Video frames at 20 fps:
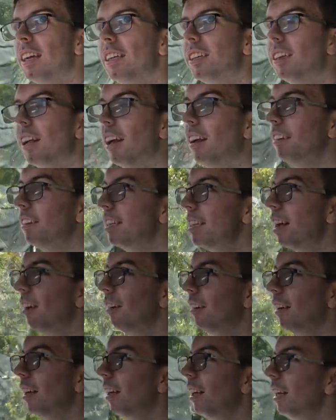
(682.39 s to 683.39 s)
So
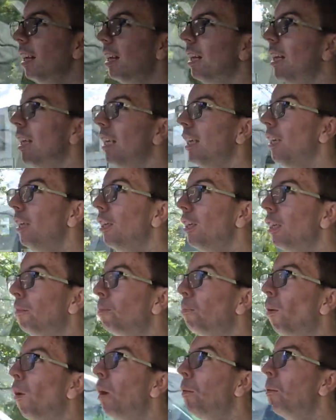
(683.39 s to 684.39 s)
you
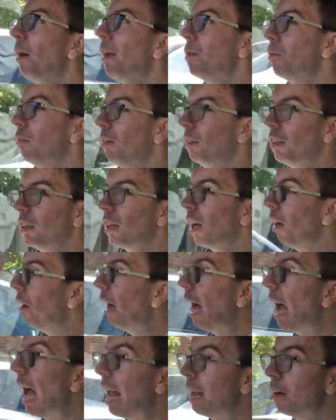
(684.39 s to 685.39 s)
just point where you want to go
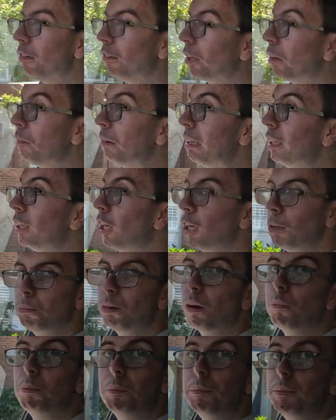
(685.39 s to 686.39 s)
and it'll do it, no
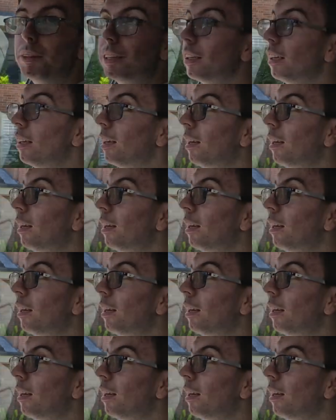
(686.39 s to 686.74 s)
problems.